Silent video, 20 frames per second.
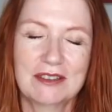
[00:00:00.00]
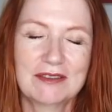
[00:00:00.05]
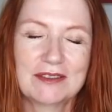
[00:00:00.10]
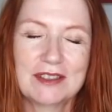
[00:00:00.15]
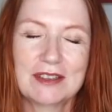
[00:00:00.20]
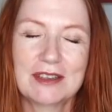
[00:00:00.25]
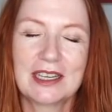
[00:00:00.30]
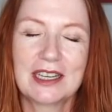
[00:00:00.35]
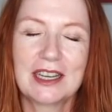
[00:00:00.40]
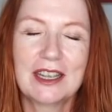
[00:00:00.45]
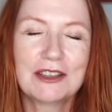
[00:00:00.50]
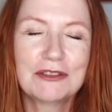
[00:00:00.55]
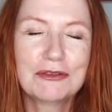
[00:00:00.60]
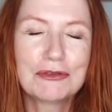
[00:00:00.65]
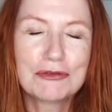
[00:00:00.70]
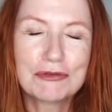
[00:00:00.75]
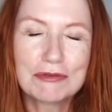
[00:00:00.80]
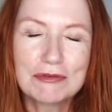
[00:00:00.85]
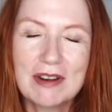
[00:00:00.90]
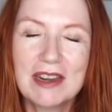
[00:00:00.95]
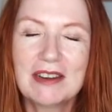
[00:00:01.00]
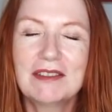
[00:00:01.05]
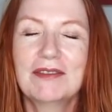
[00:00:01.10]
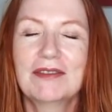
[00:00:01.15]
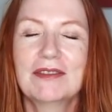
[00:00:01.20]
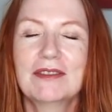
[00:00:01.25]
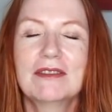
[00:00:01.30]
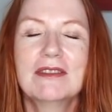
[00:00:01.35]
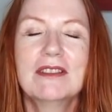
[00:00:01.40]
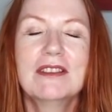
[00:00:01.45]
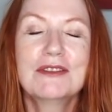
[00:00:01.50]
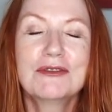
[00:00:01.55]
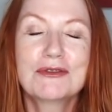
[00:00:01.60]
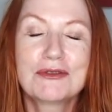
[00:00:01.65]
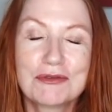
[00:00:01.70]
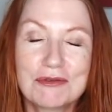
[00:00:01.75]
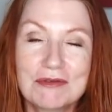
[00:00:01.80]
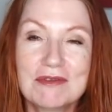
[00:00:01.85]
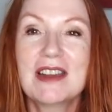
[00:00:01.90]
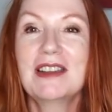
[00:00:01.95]
of doing a dreadful
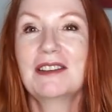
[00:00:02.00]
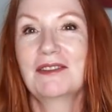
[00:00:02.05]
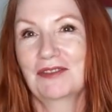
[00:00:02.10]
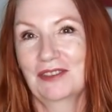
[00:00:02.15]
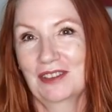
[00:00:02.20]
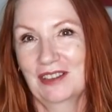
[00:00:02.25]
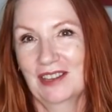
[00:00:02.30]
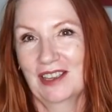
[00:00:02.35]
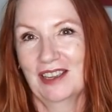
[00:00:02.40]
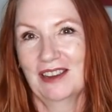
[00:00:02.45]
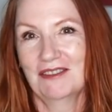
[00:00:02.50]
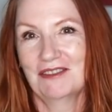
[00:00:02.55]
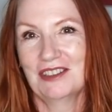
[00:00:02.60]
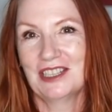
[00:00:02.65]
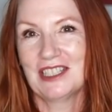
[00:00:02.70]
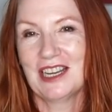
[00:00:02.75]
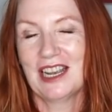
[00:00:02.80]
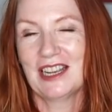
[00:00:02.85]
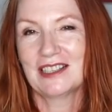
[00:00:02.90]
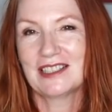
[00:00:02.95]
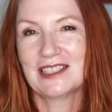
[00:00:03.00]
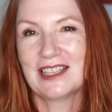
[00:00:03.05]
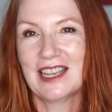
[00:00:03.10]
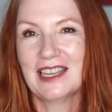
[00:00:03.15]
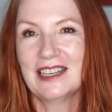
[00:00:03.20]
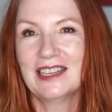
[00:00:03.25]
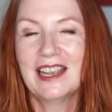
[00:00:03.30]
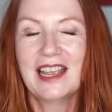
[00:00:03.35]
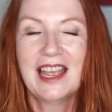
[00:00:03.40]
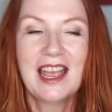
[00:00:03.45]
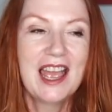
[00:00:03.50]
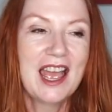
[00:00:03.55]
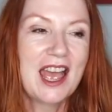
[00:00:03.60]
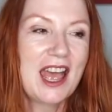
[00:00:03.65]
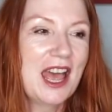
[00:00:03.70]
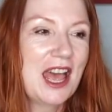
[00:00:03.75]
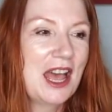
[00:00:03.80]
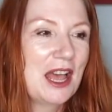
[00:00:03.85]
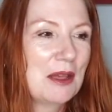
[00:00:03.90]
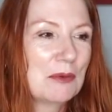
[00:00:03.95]
Irish accent,
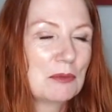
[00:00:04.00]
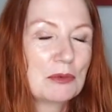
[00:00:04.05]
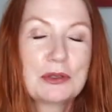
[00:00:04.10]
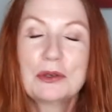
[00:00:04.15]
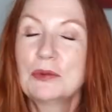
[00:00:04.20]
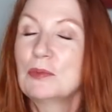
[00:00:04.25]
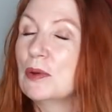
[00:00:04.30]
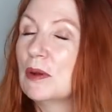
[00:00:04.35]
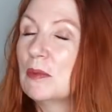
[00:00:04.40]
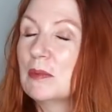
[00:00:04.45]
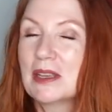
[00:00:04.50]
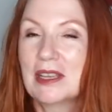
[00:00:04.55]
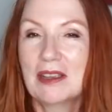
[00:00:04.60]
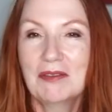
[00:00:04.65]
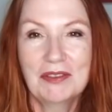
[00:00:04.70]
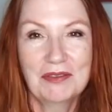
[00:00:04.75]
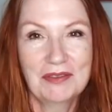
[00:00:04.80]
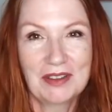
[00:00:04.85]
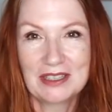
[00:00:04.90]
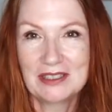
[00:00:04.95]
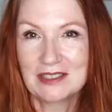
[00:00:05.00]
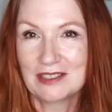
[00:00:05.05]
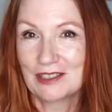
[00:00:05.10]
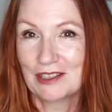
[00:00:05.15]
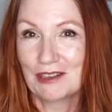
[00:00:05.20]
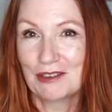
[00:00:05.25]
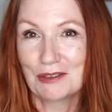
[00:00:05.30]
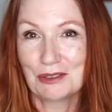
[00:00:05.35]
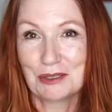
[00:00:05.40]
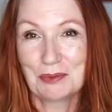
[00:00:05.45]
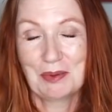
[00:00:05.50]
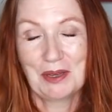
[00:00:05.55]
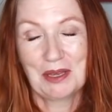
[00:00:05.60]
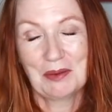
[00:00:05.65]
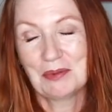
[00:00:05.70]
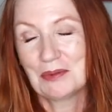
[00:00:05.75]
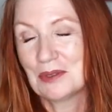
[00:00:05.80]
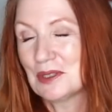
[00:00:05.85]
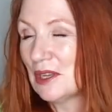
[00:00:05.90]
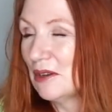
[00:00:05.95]
which would probably give offence to lots of
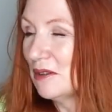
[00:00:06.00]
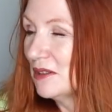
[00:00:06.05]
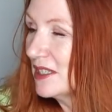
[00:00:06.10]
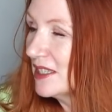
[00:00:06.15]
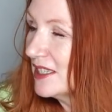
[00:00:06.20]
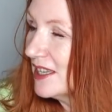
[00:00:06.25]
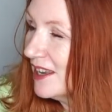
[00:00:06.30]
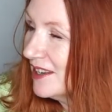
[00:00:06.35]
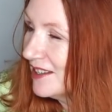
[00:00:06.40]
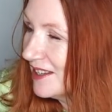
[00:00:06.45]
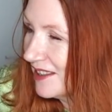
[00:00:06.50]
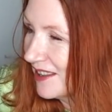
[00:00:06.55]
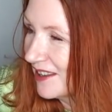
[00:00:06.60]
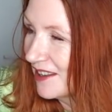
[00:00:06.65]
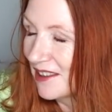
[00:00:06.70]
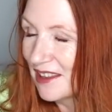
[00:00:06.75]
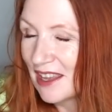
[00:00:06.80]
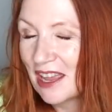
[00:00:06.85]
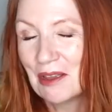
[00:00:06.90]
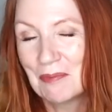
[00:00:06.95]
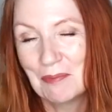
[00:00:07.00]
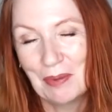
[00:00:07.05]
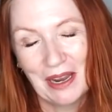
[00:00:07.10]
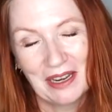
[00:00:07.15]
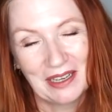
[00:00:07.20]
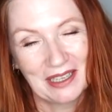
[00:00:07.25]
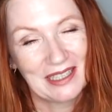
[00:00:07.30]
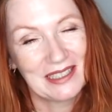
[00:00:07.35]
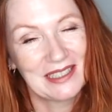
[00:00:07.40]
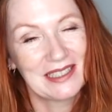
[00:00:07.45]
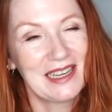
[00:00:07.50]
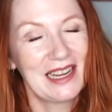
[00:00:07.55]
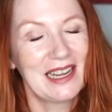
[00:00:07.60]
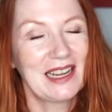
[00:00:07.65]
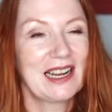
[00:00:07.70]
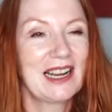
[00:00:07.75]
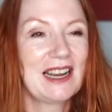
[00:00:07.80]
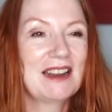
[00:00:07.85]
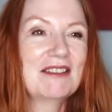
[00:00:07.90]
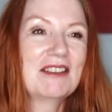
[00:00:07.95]
people, so I decided that I better steer
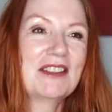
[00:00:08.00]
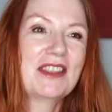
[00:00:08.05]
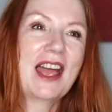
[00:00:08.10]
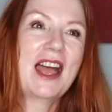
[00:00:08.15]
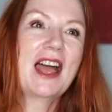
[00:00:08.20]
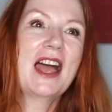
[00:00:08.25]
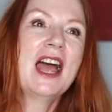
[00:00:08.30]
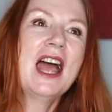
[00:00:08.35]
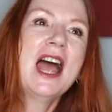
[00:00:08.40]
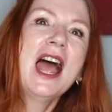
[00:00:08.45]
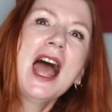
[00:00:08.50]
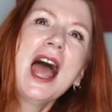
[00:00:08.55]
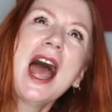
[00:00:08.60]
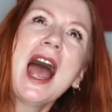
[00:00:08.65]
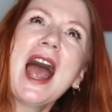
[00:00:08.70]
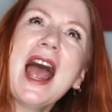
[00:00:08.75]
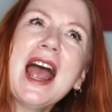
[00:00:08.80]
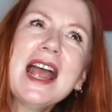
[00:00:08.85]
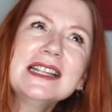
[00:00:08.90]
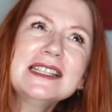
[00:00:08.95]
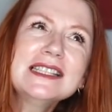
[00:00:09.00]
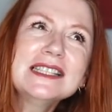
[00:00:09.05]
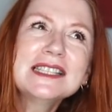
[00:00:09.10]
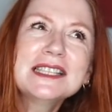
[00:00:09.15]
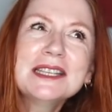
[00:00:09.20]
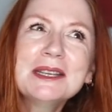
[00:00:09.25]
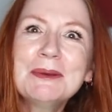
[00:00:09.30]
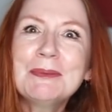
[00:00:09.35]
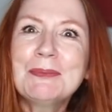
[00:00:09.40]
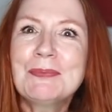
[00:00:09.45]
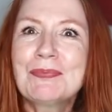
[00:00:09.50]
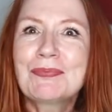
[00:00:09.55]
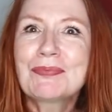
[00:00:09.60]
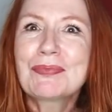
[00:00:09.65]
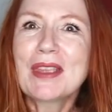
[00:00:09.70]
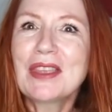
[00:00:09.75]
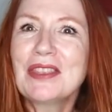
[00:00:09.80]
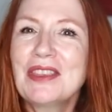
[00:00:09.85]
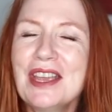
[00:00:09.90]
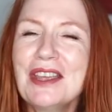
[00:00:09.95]
clear of that. And
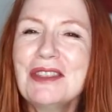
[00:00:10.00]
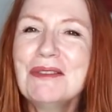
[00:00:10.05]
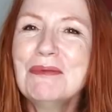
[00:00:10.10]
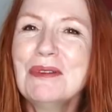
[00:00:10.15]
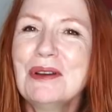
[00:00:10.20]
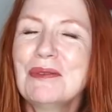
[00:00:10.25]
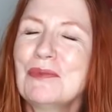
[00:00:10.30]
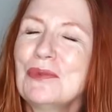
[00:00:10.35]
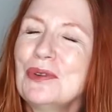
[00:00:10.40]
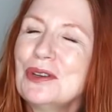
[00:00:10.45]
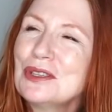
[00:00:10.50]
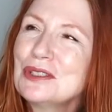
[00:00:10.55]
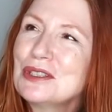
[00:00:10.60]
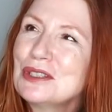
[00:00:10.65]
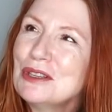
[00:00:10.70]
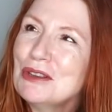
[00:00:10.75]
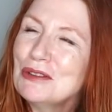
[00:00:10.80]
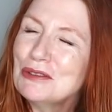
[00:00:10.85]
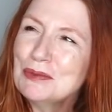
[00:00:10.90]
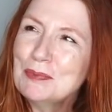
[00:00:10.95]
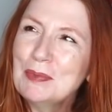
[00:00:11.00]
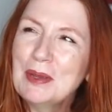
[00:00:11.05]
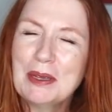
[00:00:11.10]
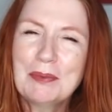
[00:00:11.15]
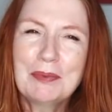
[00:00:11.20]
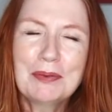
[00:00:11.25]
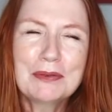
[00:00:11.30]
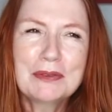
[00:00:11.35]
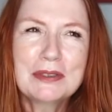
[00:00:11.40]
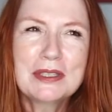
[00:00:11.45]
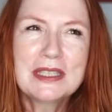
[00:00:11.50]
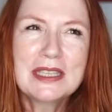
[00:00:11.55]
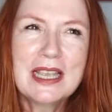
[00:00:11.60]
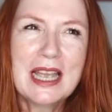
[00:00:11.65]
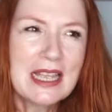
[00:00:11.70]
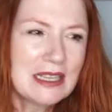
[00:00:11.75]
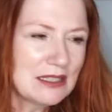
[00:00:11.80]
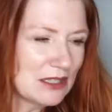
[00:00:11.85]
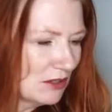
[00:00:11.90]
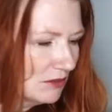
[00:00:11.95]
the other one was, lots of people
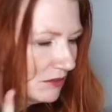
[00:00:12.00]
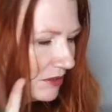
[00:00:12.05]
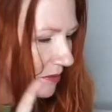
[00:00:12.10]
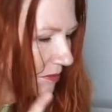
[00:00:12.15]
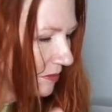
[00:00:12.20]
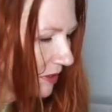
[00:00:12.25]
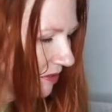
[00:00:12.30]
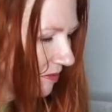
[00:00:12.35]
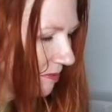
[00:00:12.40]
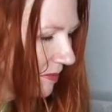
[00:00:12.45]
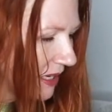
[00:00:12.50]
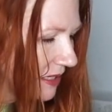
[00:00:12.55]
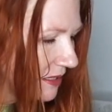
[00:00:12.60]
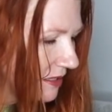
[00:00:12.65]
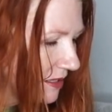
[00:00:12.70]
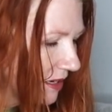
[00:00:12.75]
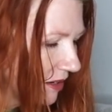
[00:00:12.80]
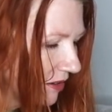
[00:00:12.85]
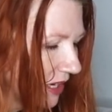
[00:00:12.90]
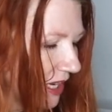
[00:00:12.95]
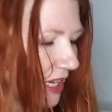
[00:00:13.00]
said, hold on, I've made a note